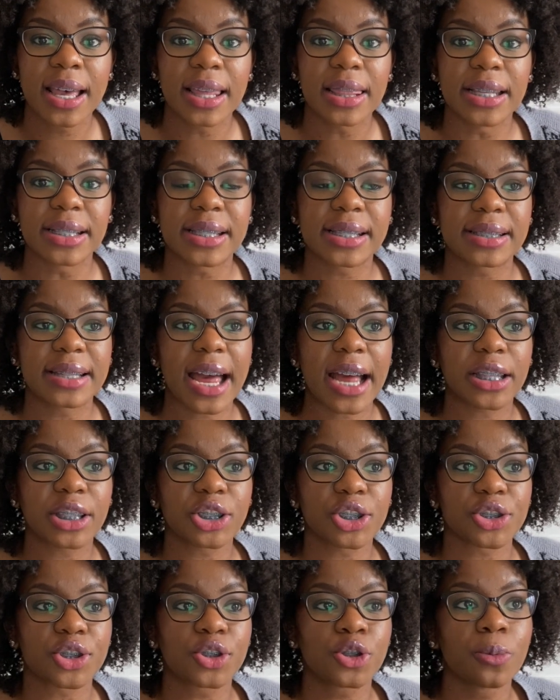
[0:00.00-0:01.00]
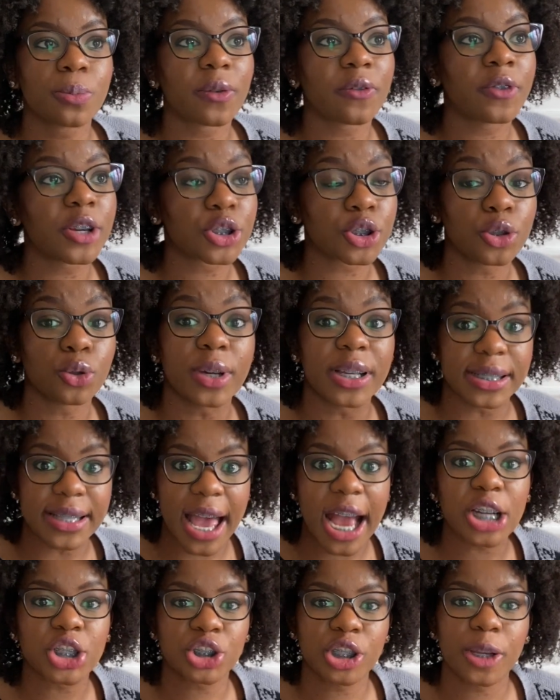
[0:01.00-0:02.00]
This is not just superficial, it's
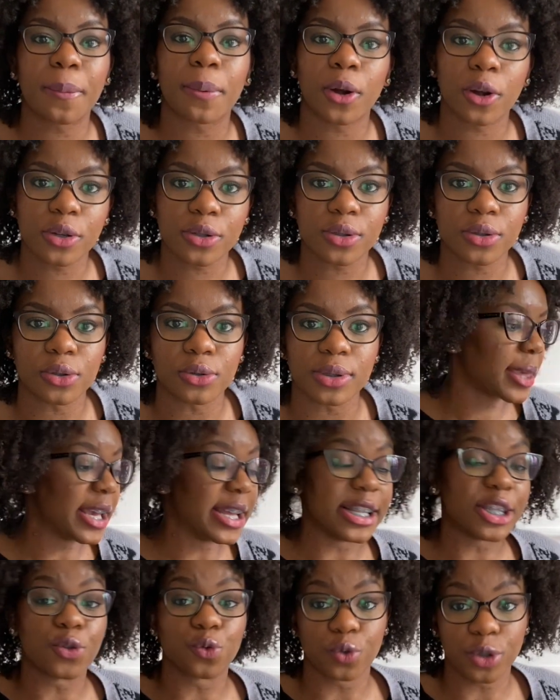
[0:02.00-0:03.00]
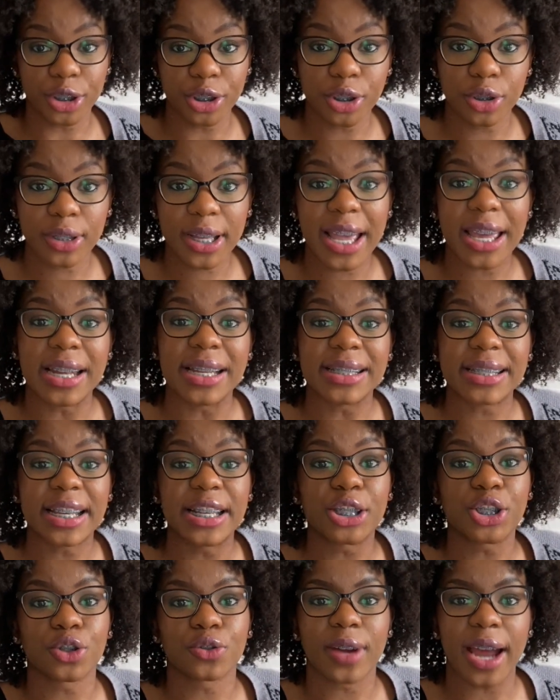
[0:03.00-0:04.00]
actually personal. It's real and it's
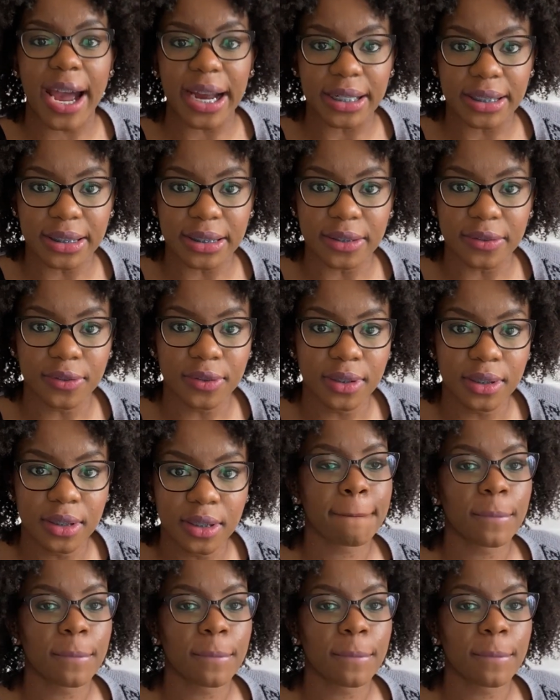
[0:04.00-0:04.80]
interactive.